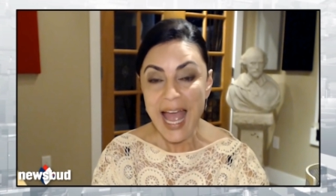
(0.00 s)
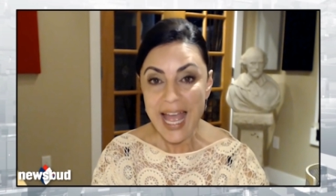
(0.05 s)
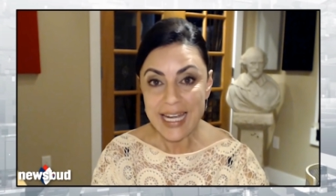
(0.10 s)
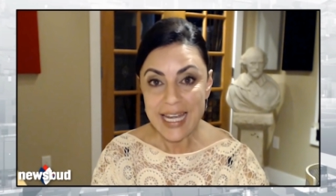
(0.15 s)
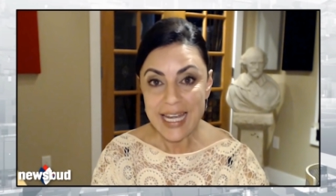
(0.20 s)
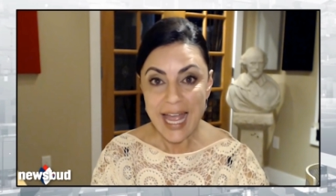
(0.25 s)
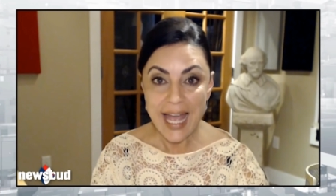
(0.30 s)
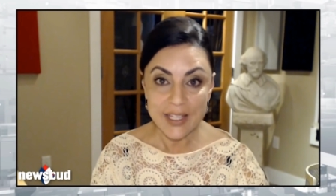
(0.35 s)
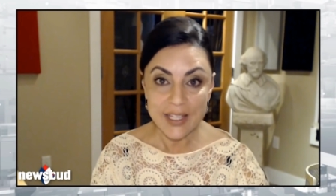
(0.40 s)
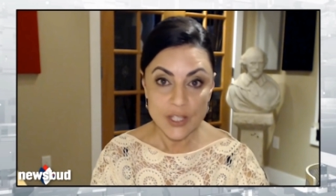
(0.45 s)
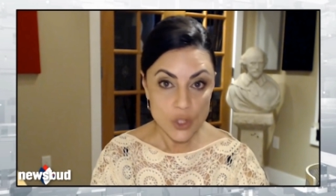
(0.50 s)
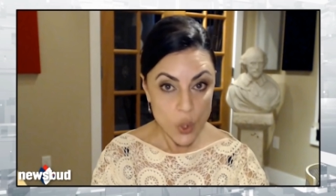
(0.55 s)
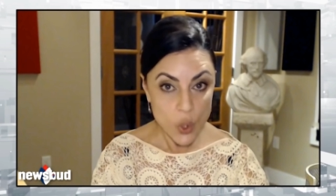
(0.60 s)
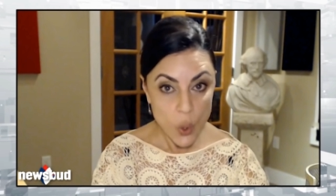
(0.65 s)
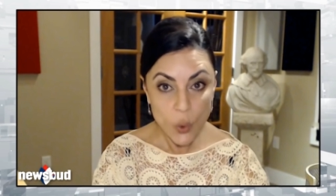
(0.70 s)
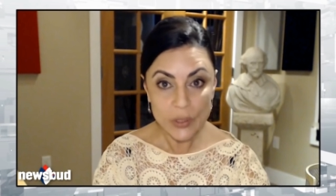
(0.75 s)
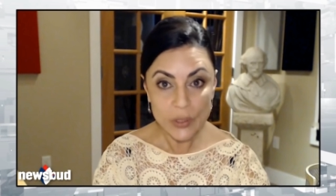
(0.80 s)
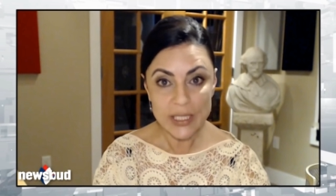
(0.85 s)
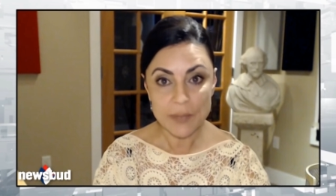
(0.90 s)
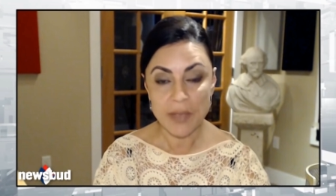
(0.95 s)
and had
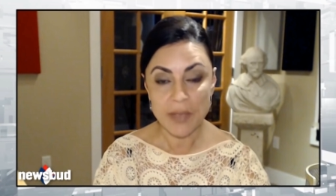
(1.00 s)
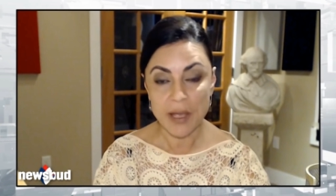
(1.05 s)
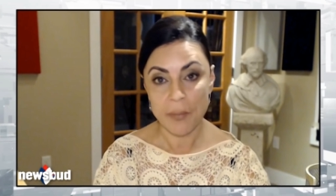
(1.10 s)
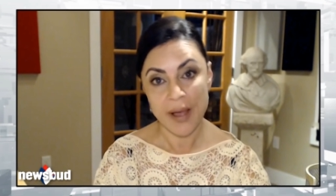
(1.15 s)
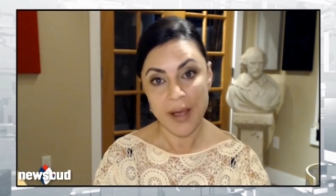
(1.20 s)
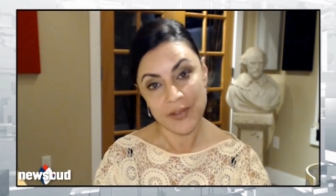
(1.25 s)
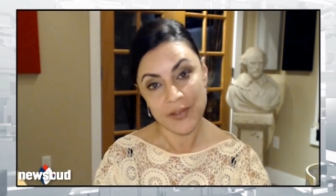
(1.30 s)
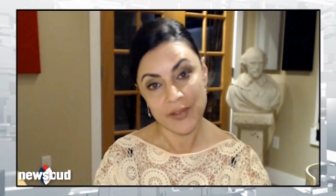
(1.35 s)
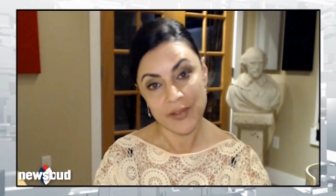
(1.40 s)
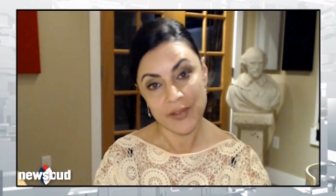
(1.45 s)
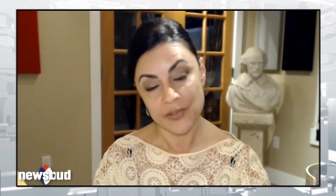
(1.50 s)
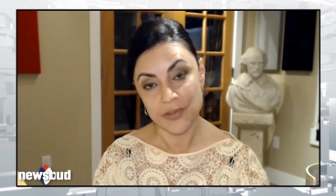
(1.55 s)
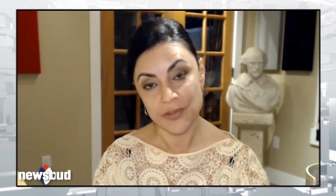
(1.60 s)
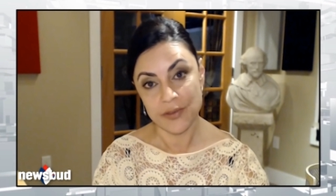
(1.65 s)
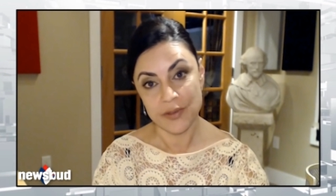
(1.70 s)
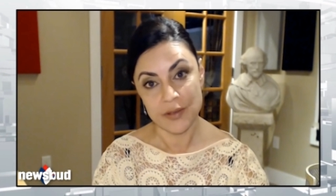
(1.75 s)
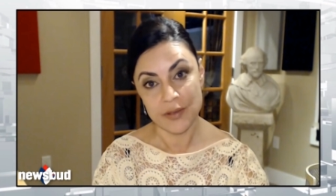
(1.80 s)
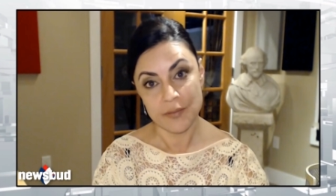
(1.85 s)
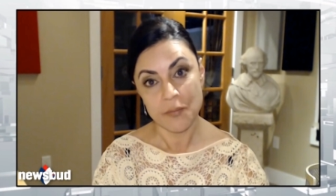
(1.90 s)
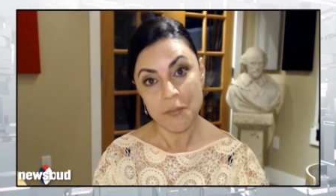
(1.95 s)
told them about
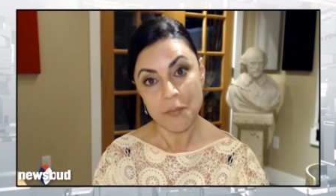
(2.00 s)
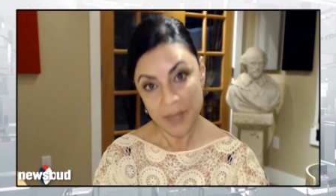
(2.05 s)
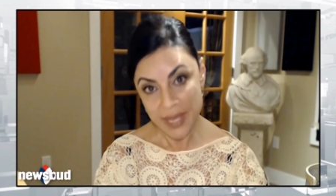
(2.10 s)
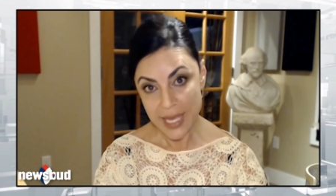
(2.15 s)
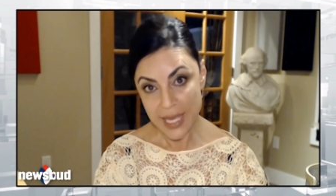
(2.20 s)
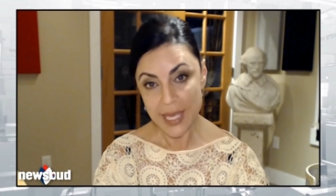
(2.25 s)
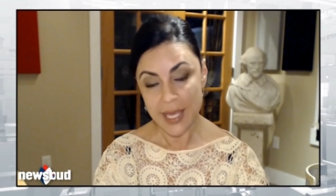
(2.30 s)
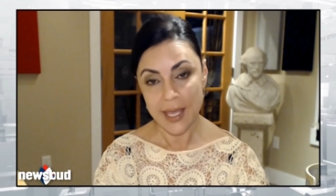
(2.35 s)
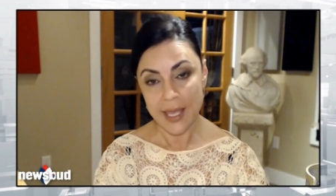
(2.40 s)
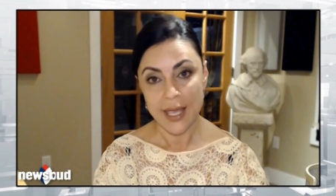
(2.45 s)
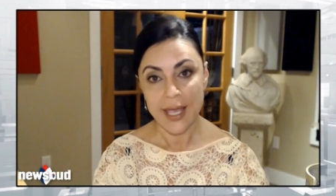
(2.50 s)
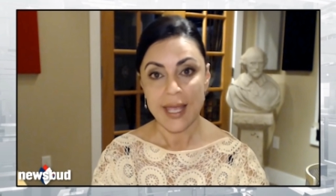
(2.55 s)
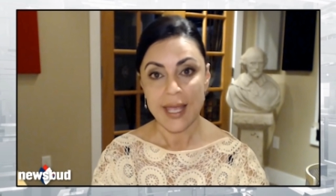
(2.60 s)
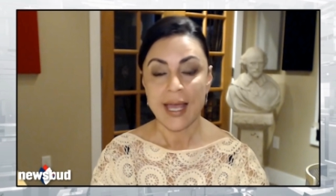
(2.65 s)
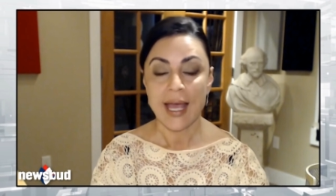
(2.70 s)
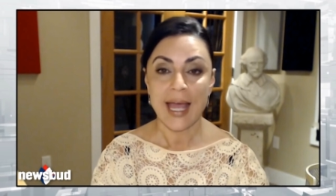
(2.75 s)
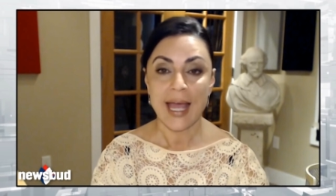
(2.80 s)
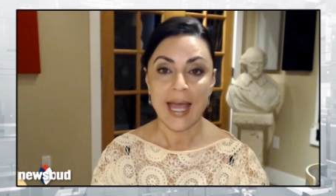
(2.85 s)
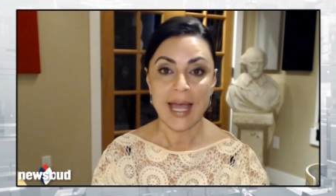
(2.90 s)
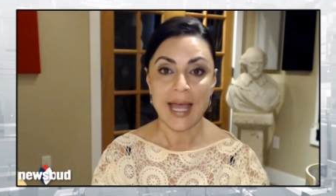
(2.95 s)
me
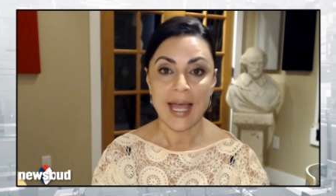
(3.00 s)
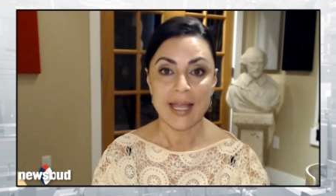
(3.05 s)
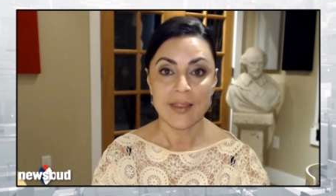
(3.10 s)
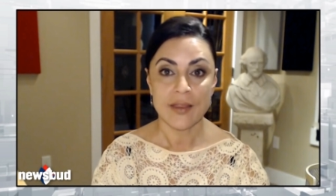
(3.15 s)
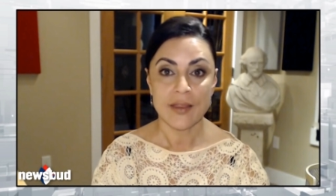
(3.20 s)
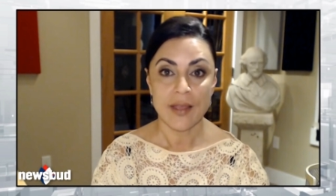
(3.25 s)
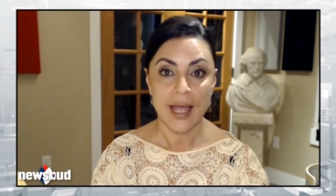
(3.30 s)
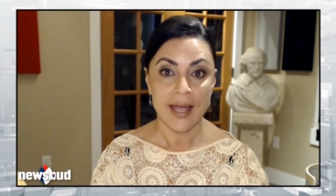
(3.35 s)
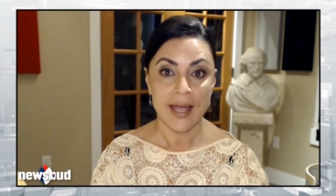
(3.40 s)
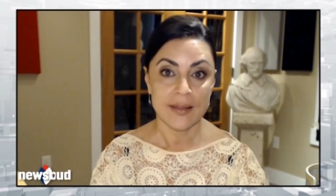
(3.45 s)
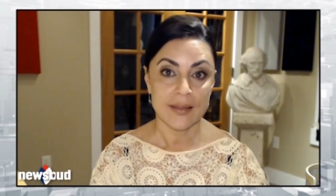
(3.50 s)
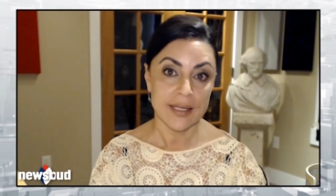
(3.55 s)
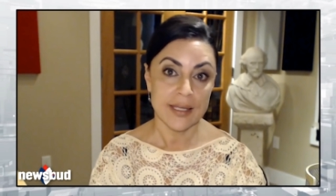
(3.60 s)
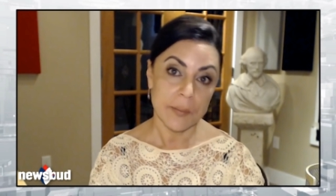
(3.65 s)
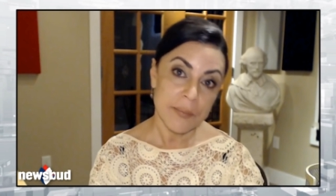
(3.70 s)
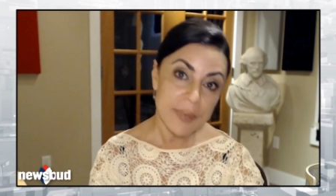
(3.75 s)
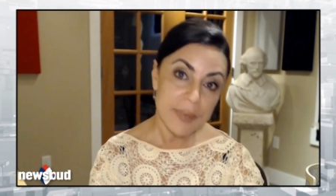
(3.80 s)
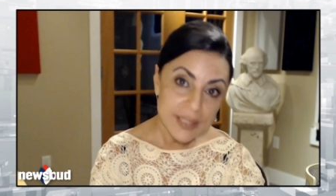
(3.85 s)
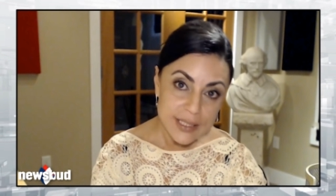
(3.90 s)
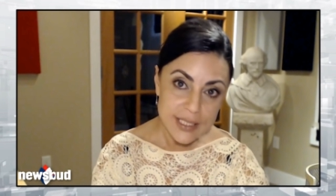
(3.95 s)
and, and
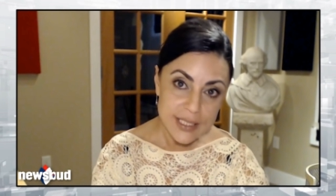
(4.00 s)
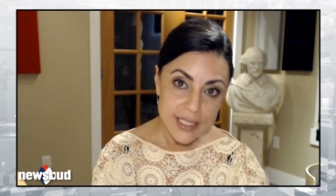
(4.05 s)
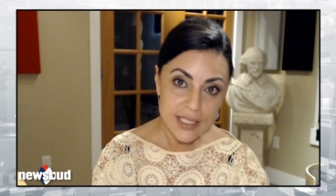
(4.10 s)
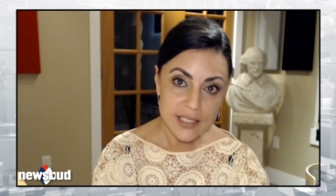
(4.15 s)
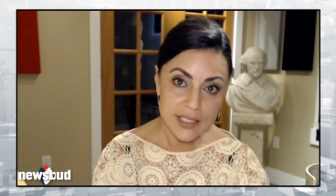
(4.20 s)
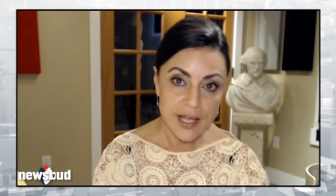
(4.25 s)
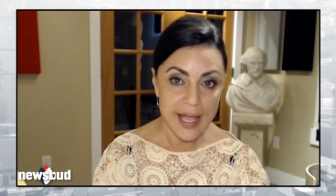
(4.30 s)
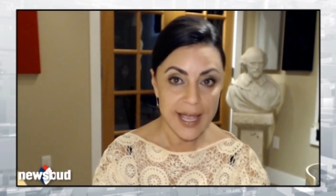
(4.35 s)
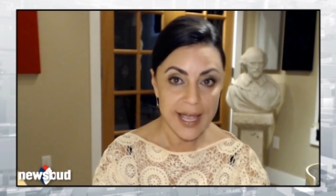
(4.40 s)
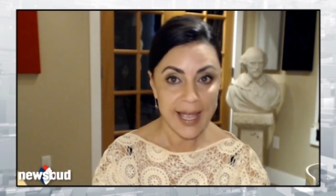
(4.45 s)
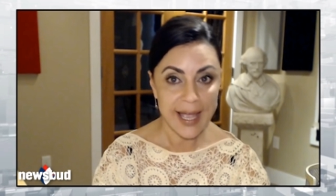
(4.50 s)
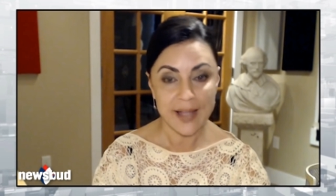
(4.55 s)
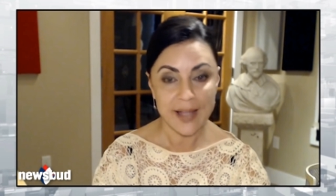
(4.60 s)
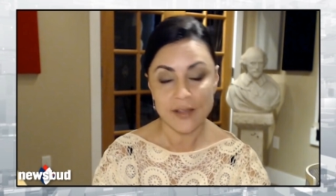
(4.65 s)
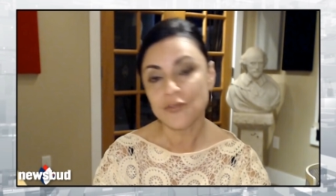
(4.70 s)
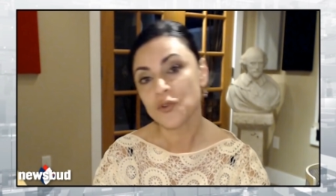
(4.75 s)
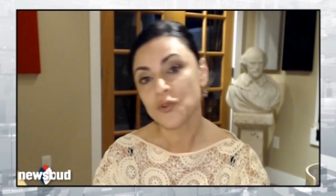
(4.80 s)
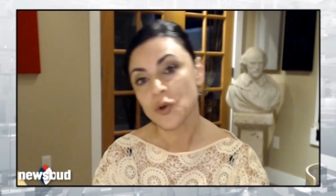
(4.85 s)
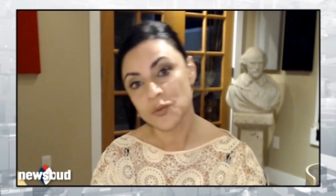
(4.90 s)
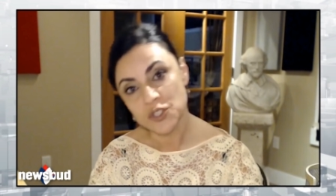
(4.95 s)
the abilities I
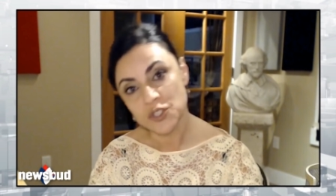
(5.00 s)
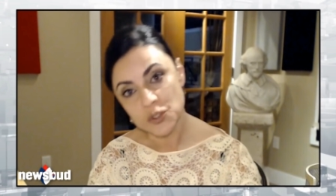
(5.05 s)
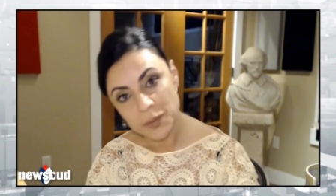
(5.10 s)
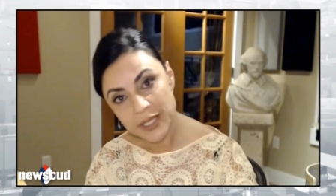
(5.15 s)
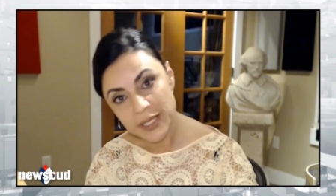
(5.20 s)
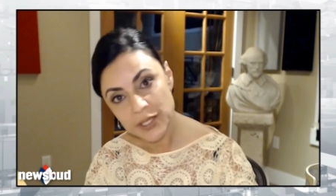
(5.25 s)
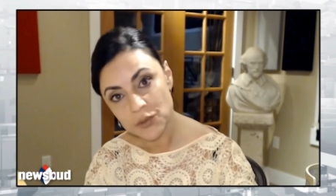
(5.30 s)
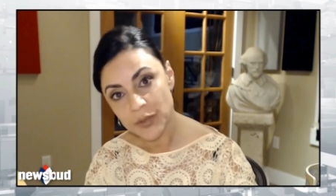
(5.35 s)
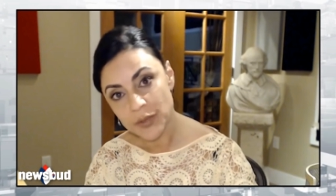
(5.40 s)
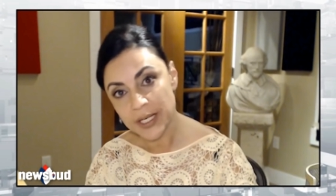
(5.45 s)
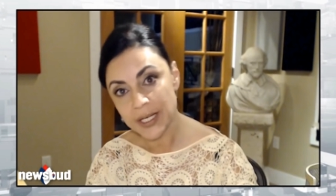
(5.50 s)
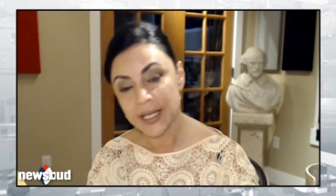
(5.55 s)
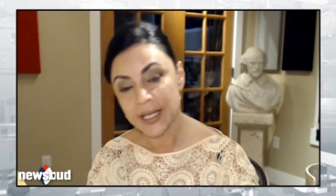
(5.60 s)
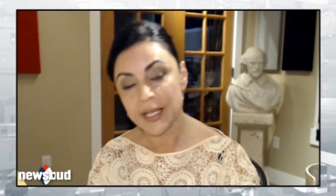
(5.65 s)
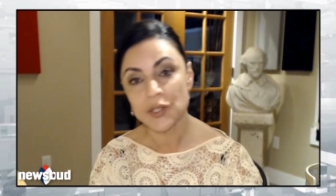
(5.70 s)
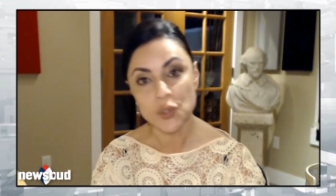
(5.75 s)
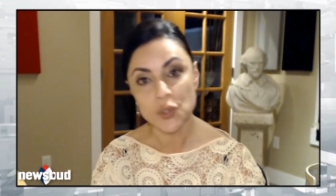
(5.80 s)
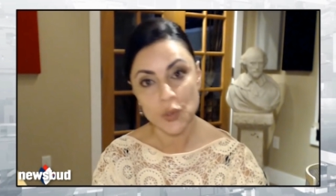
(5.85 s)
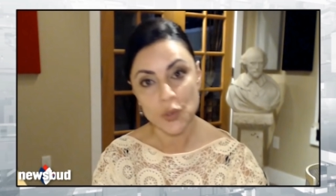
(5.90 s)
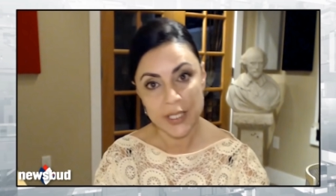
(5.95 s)
had from speed
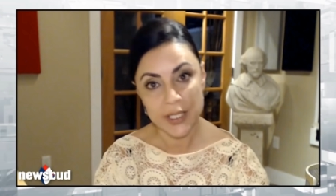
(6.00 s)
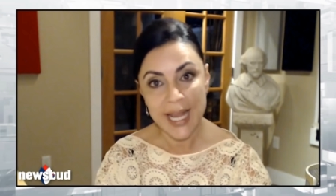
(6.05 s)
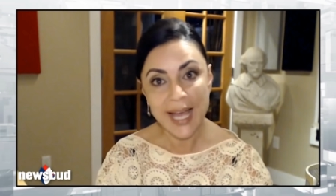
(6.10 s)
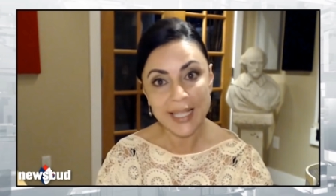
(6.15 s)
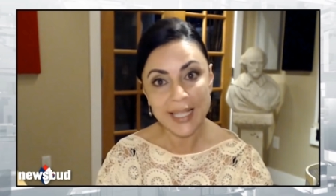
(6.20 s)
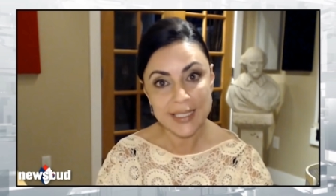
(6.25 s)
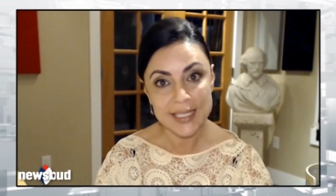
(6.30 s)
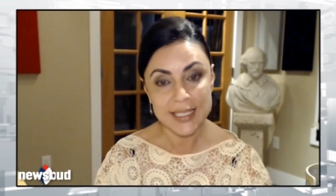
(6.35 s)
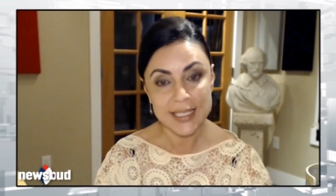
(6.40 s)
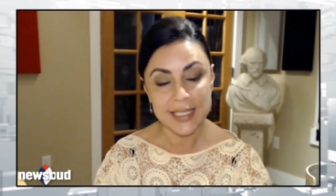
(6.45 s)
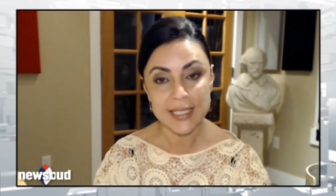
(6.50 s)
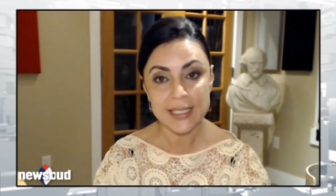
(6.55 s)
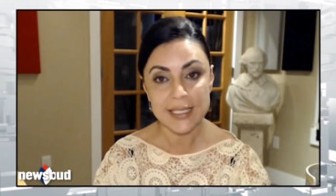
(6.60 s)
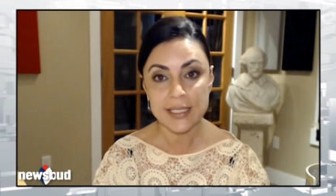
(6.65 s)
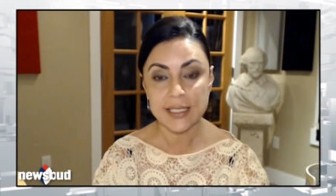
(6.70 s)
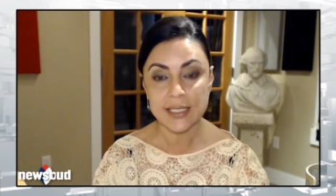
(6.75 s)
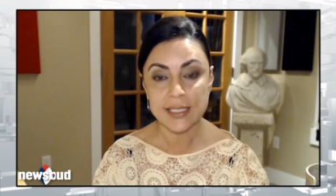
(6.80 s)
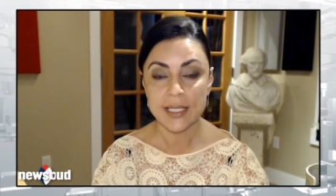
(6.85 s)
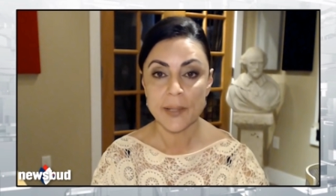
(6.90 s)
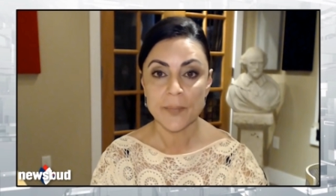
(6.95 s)
reading to
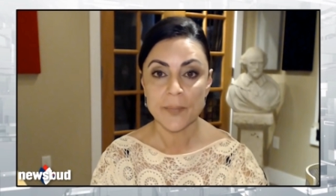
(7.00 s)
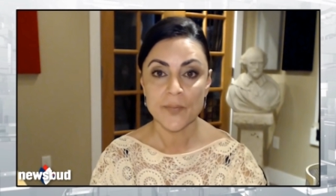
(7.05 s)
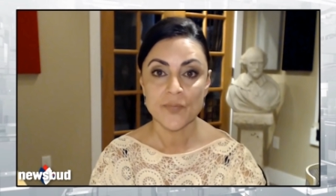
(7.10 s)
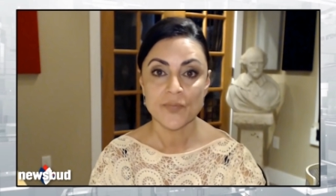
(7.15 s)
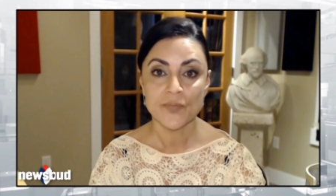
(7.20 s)
analysis,